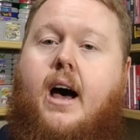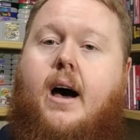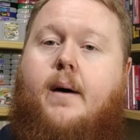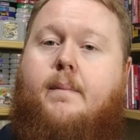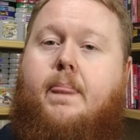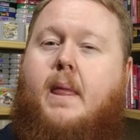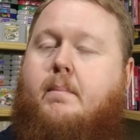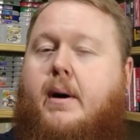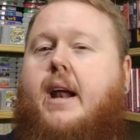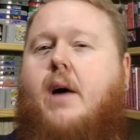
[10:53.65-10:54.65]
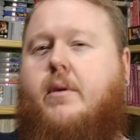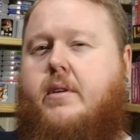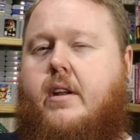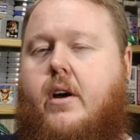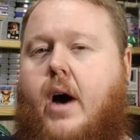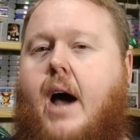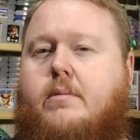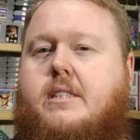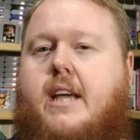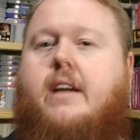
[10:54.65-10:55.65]
but I
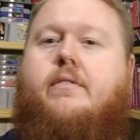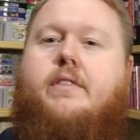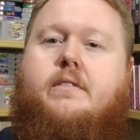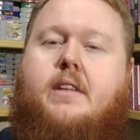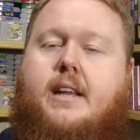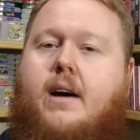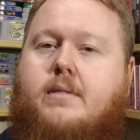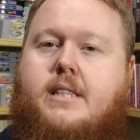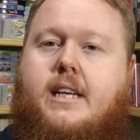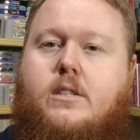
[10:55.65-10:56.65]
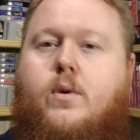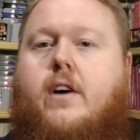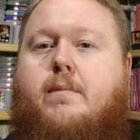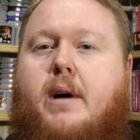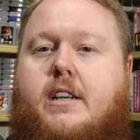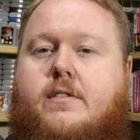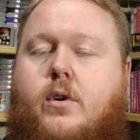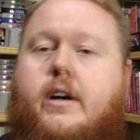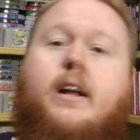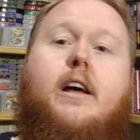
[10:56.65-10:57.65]
would take 15, I would take $12
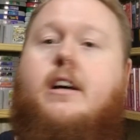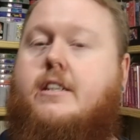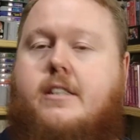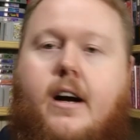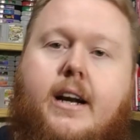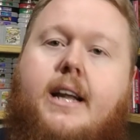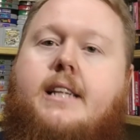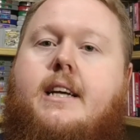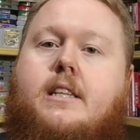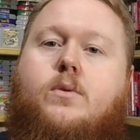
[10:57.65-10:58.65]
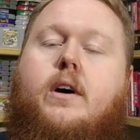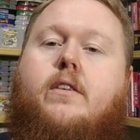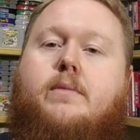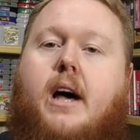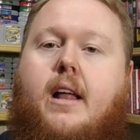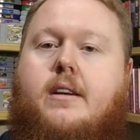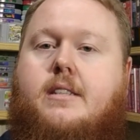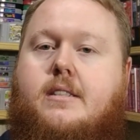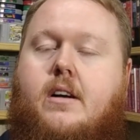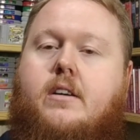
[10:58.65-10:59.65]
for it. Start it at that $12
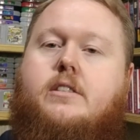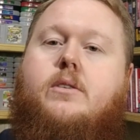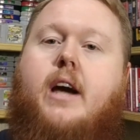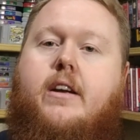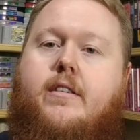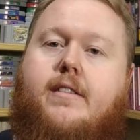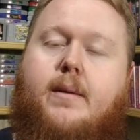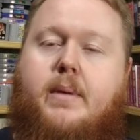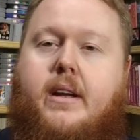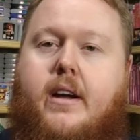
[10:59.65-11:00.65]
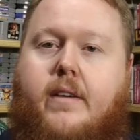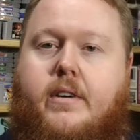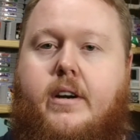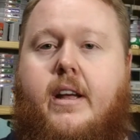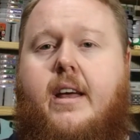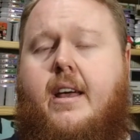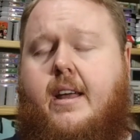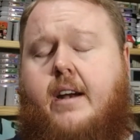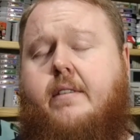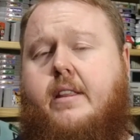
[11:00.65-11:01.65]
as long as you got your shipping covered and